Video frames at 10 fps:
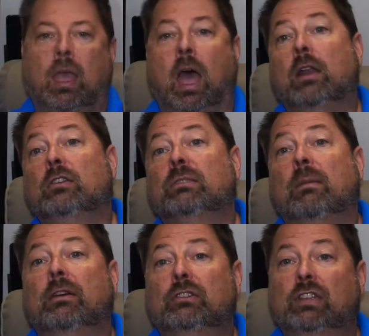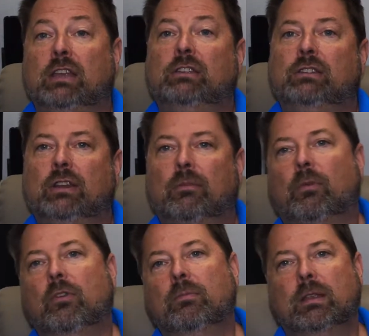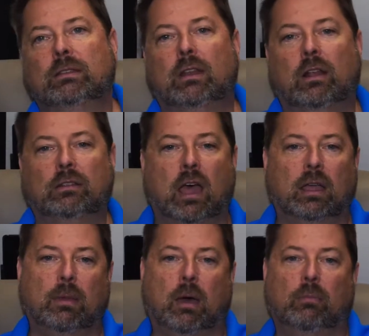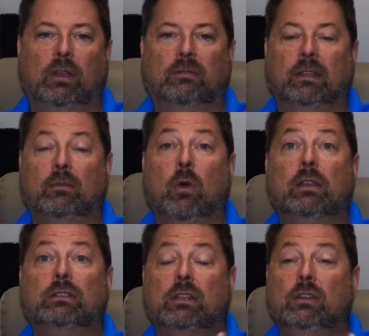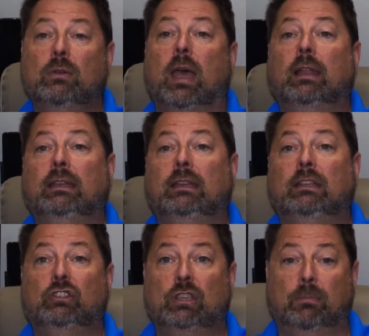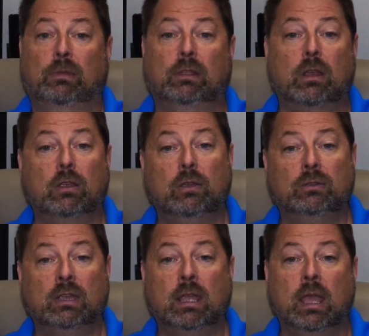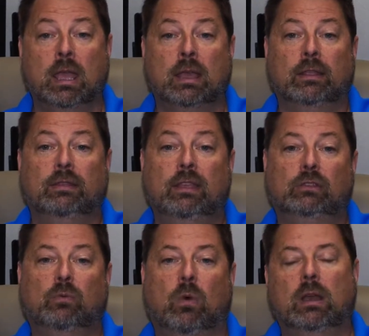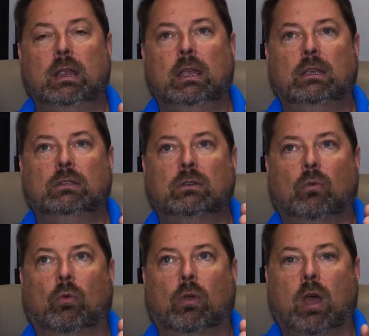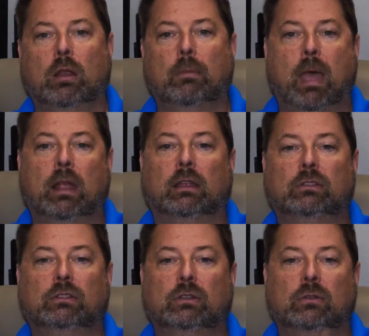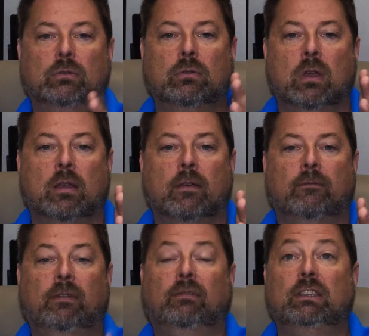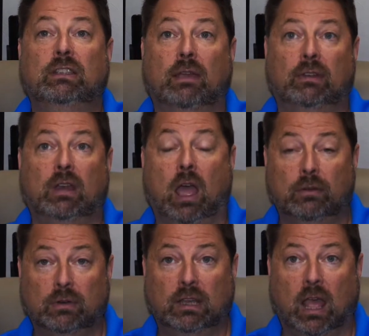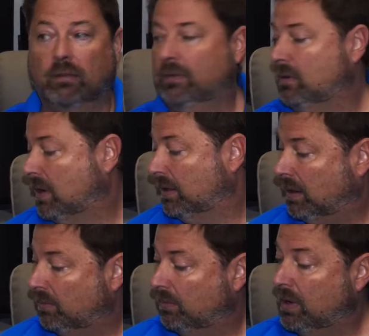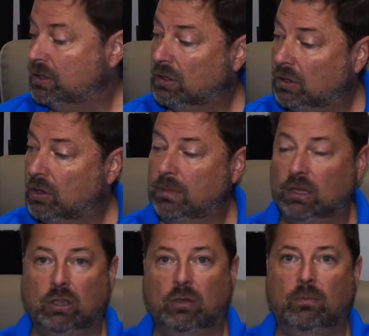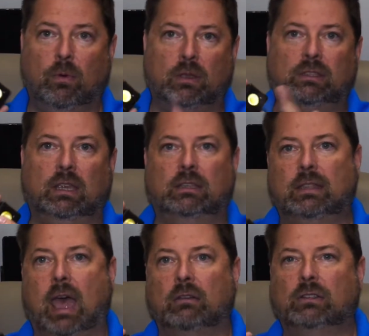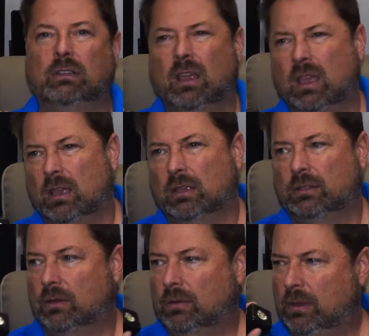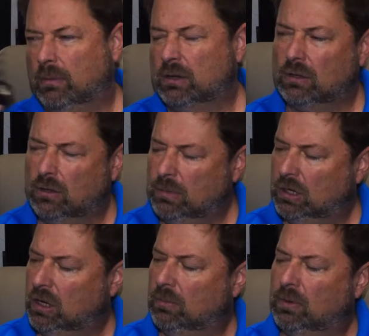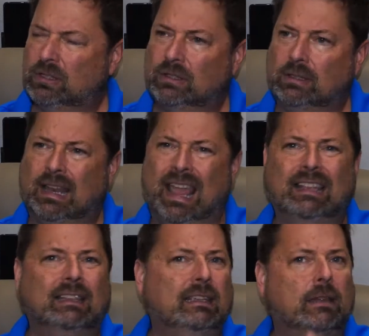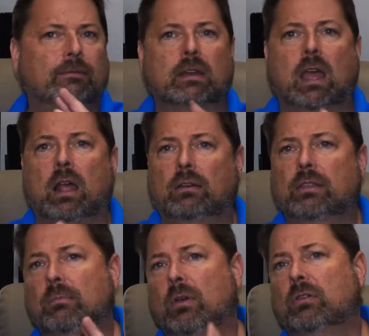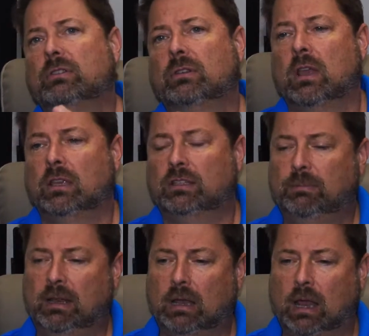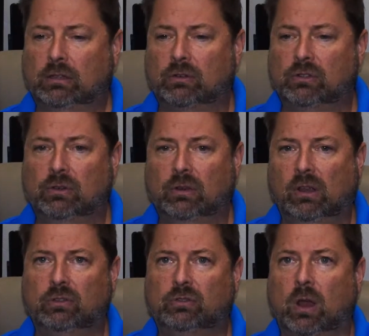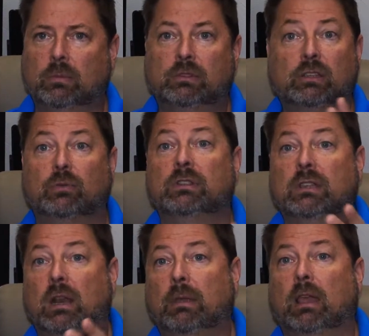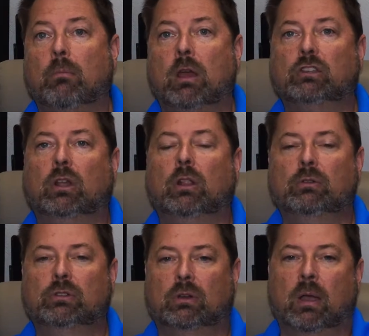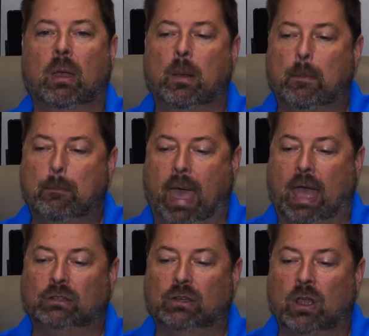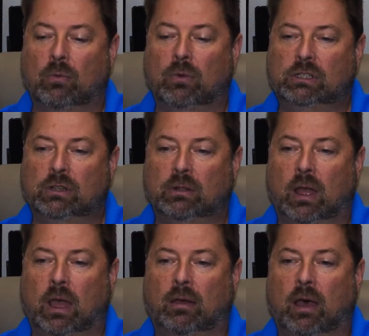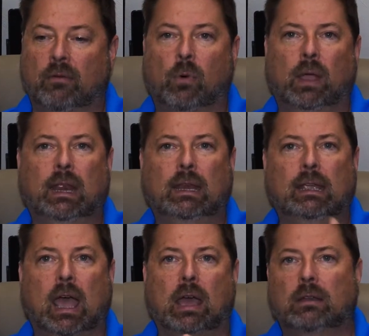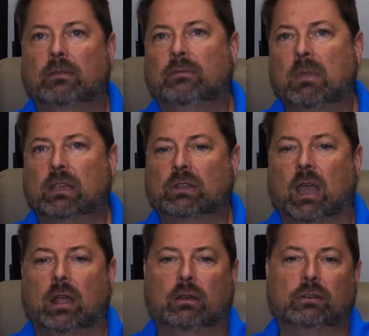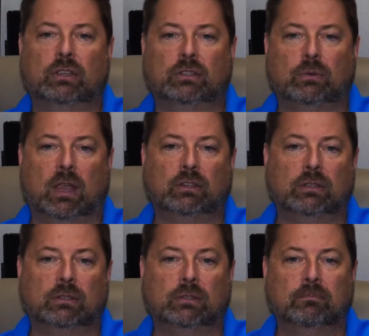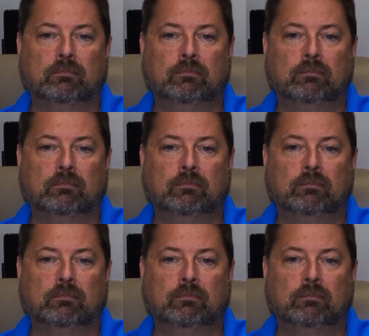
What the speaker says: I know some other changes and improvements that I'll talk about briefly. One is the new LED chip that they're using. This one is color balanced to 5700 Kelvin, where the original Lume Cube was 6000. So the original Lume Cube was slightly different color than most speed lights or studio strobes. This one's going to be a much closer match, which will avoid any kind of mixed color situations.